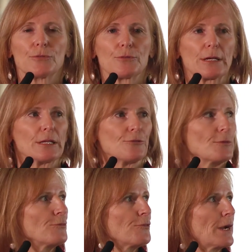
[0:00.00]
directly
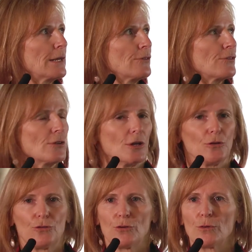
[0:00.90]
from France,
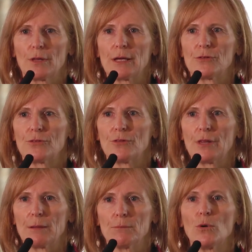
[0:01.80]
so that
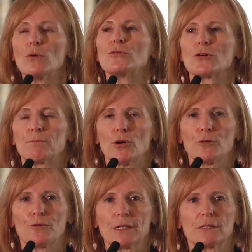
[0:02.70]
the molds are
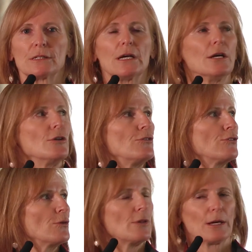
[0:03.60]
perfect,
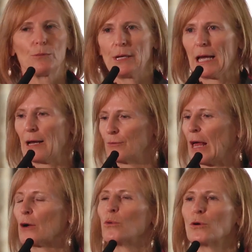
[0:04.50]
so that we
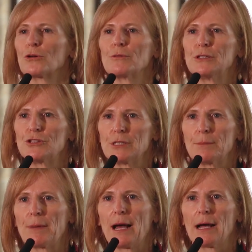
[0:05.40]
have that 1/4 inch
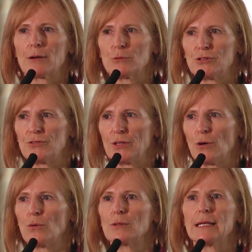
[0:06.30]
in the back, which is
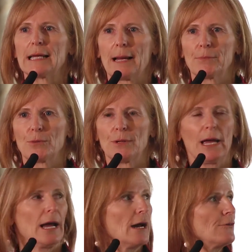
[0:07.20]
the only gap that
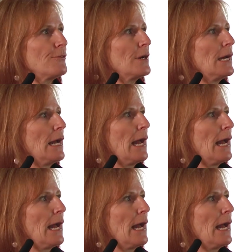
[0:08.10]
we have,